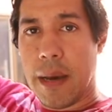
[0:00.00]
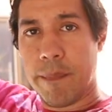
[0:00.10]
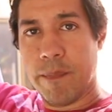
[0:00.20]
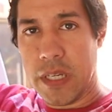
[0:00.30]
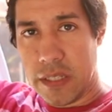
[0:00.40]

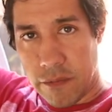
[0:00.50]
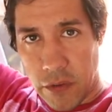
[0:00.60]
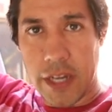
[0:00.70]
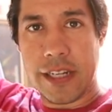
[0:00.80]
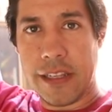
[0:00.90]
up is
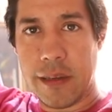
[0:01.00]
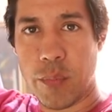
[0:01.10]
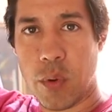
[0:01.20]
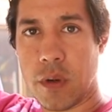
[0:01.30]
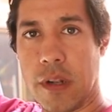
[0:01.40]
vitally
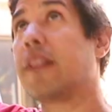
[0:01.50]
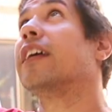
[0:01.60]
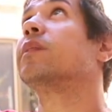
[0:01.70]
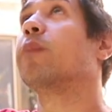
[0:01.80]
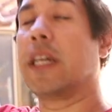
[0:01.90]
important.
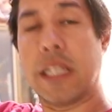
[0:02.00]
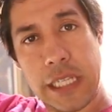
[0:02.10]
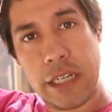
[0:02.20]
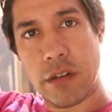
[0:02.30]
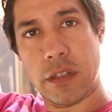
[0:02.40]
That's my
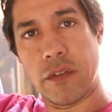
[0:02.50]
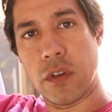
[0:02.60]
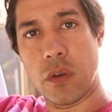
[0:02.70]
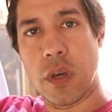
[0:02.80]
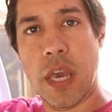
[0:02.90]
clearest
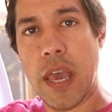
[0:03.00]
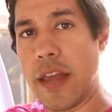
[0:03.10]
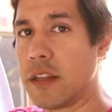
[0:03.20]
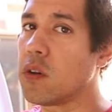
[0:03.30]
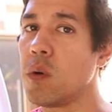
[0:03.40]
view.
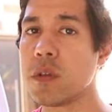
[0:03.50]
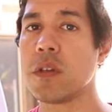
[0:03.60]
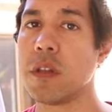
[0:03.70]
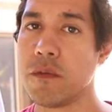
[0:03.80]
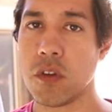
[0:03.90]
And it's
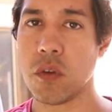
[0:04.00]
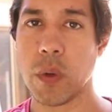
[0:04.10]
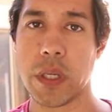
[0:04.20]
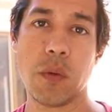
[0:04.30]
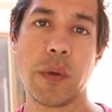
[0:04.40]
also the view
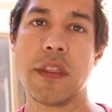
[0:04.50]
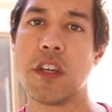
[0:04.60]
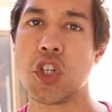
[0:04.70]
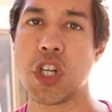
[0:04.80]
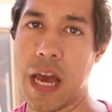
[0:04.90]
where you'll get
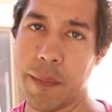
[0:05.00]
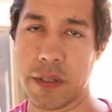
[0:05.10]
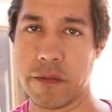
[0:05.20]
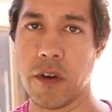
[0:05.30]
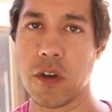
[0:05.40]
the
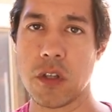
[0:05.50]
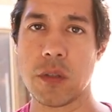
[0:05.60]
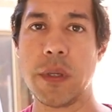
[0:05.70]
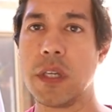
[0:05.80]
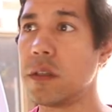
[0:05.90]
sharpest
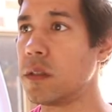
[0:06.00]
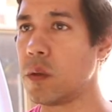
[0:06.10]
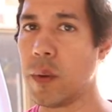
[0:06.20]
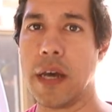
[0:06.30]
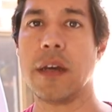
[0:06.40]
photos because
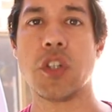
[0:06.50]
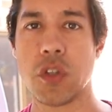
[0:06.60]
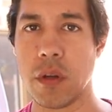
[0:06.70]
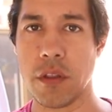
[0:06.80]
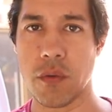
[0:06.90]
you are
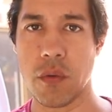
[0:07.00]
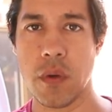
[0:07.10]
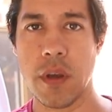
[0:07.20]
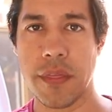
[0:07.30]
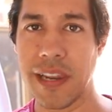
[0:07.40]
shooting through
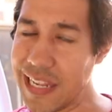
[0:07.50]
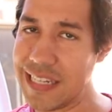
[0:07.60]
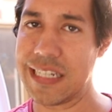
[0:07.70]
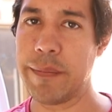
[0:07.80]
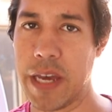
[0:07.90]
the
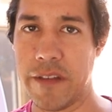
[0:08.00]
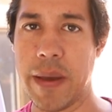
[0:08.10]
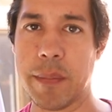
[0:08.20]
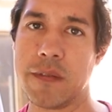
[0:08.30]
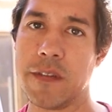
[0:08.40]
least amount of
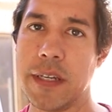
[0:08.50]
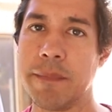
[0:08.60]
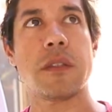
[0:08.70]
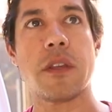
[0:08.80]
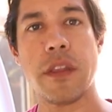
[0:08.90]
atmosphere.
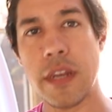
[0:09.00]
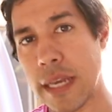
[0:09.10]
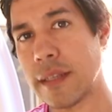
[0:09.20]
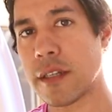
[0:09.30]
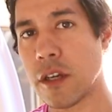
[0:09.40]
So the
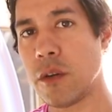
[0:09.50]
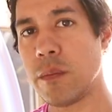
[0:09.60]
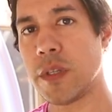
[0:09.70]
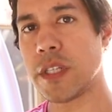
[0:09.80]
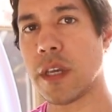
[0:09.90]

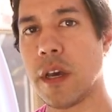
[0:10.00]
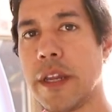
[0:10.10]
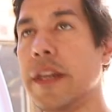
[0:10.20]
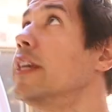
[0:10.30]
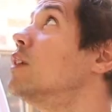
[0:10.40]
NexDome design